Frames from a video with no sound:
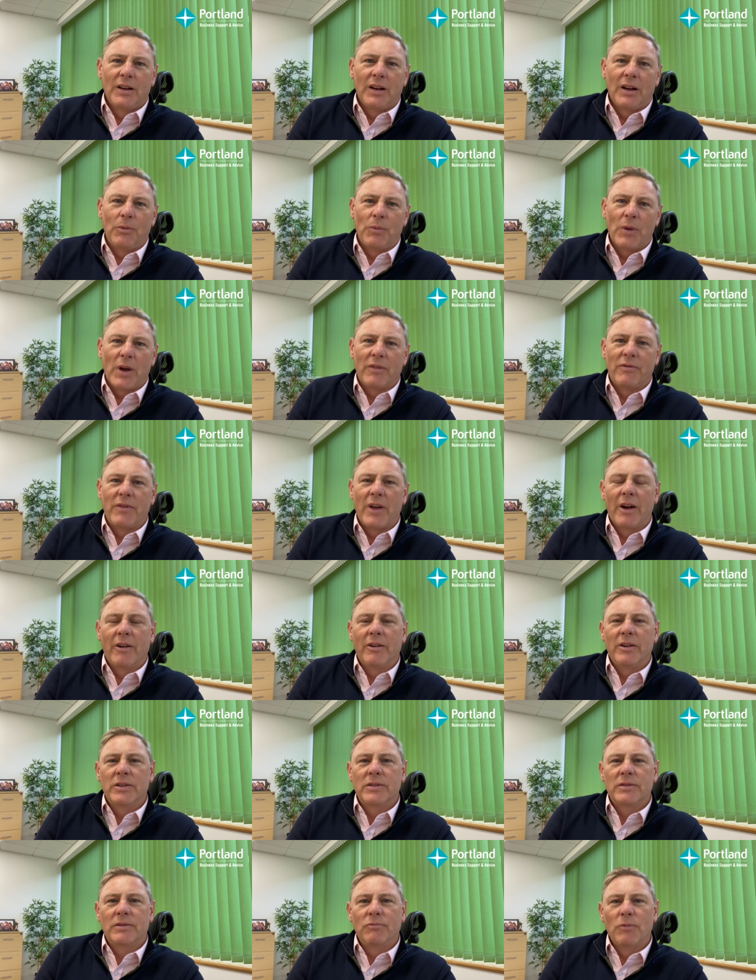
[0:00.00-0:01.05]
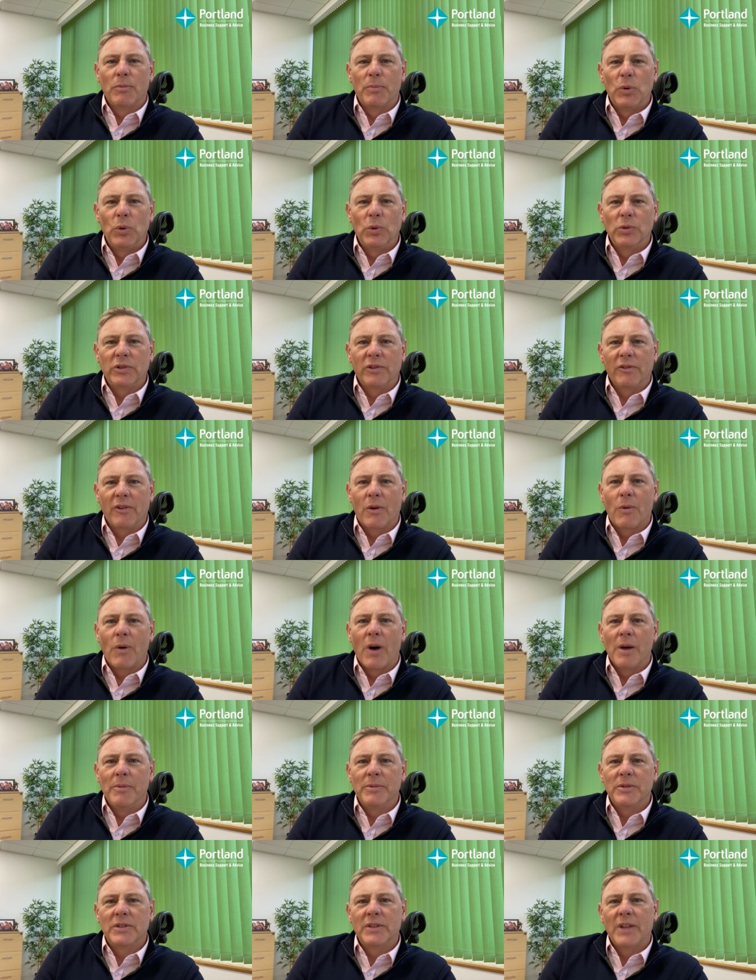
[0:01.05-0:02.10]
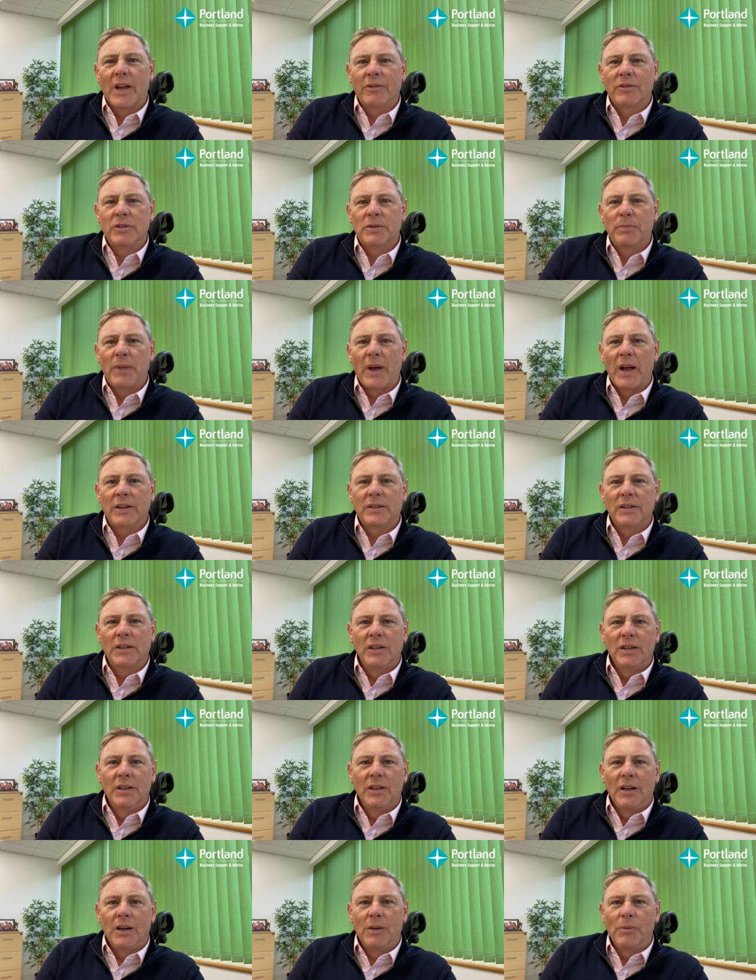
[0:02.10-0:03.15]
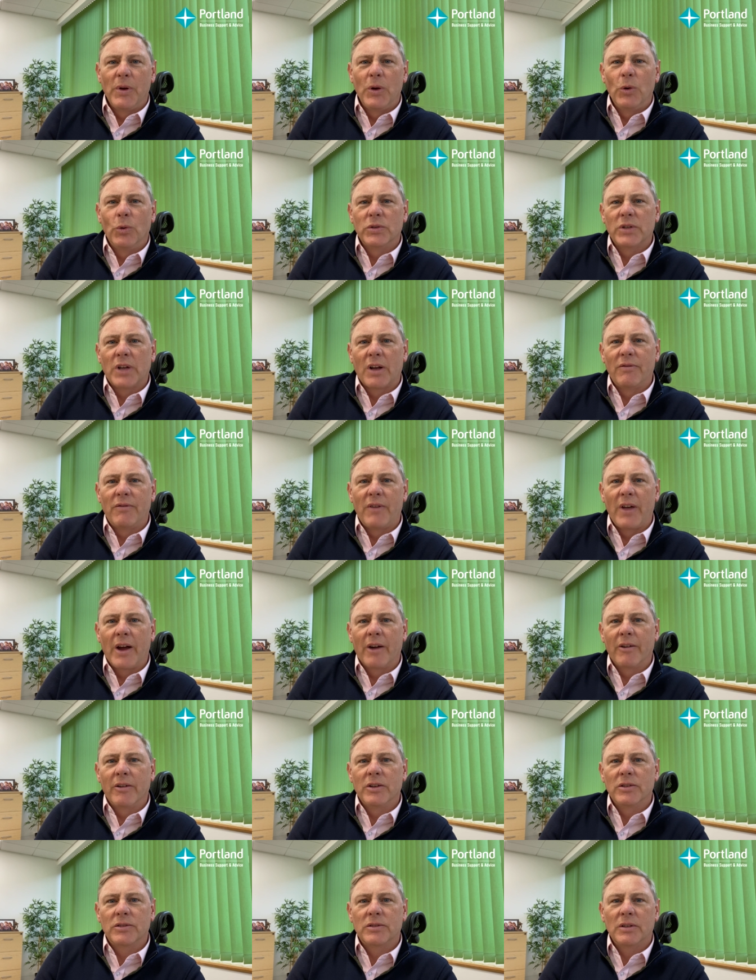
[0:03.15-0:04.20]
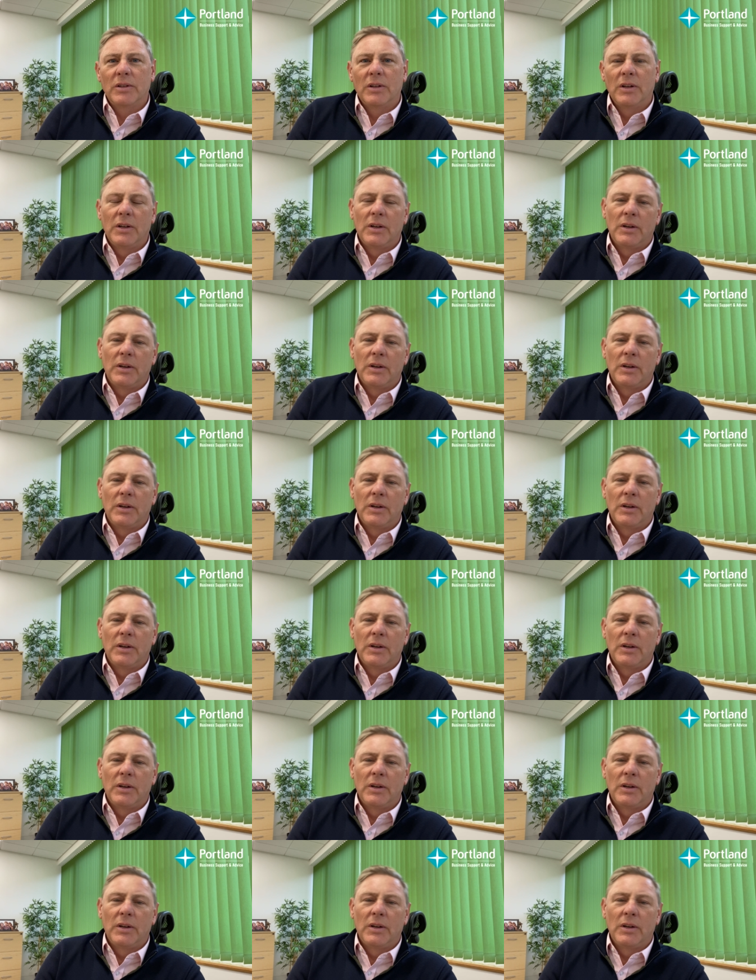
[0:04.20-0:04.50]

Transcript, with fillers: And we have various reporting requirements in that respect. And we also have various